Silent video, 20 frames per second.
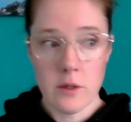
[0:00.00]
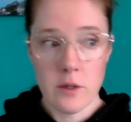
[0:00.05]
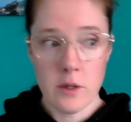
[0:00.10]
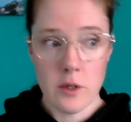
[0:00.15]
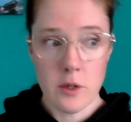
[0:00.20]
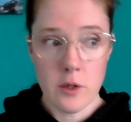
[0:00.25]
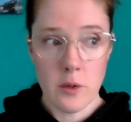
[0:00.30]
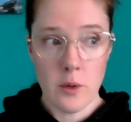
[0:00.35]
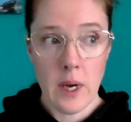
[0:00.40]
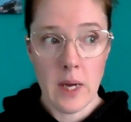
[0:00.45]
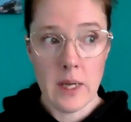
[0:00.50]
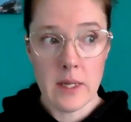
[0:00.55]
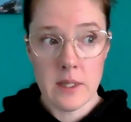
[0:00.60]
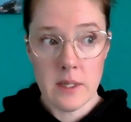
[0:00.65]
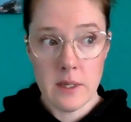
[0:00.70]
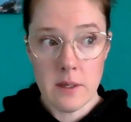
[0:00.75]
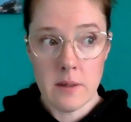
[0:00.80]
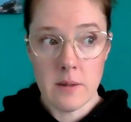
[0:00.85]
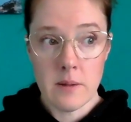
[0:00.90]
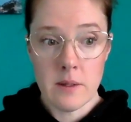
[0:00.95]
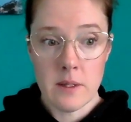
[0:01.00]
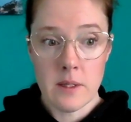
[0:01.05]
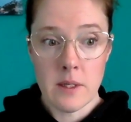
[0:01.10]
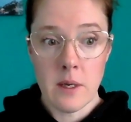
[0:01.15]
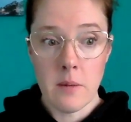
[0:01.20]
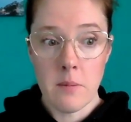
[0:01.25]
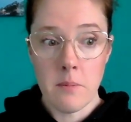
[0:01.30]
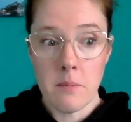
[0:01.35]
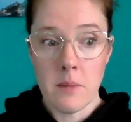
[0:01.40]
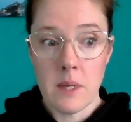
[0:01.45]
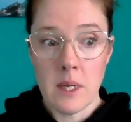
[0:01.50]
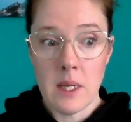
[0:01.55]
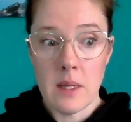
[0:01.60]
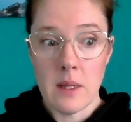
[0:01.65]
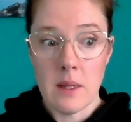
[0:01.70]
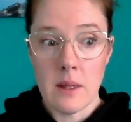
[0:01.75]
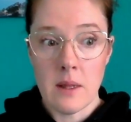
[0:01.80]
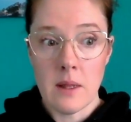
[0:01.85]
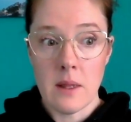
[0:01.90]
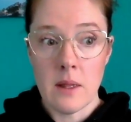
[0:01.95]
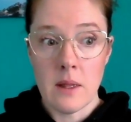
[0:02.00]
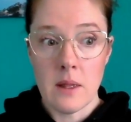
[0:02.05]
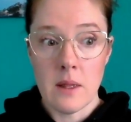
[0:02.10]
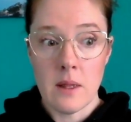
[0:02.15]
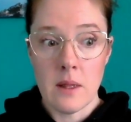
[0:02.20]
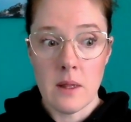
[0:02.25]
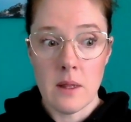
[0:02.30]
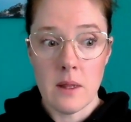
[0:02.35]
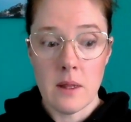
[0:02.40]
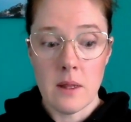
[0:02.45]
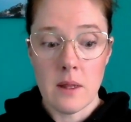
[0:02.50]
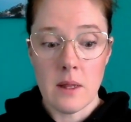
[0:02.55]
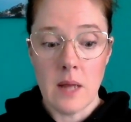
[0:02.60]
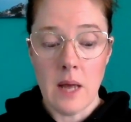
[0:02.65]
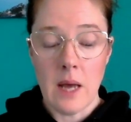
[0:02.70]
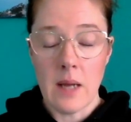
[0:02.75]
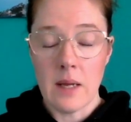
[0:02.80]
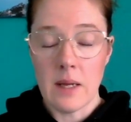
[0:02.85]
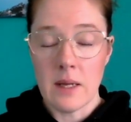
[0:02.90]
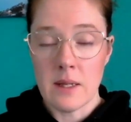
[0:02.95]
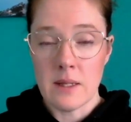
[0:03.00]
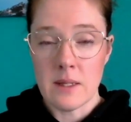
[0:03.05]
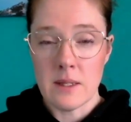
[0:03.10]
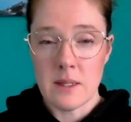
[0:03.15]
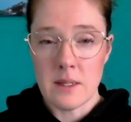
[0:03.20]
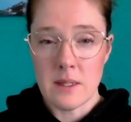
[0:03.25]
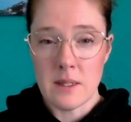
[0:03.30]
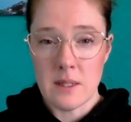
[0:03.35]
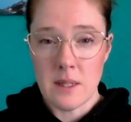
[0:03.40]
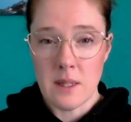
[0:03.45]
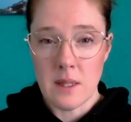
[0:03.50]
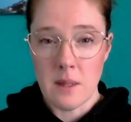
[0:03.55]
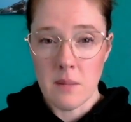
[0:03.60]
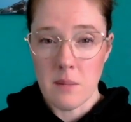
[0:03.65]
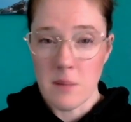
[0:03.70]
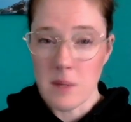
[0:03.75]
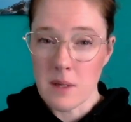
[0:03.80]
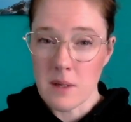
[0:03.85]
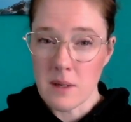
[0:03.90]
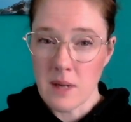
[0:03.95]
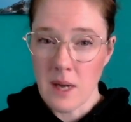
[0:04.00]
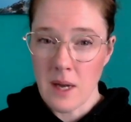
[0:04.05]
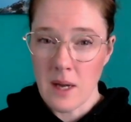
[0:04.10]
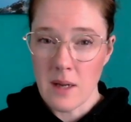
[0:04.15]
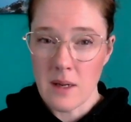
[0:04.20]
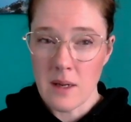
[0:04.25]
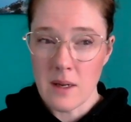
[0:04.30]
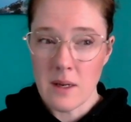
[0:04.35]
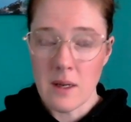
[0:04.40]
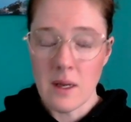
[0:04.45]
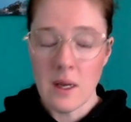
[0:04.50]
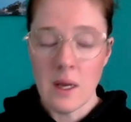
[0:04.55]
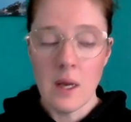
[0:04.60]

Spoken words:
try to meet that instance in the middle, kind of,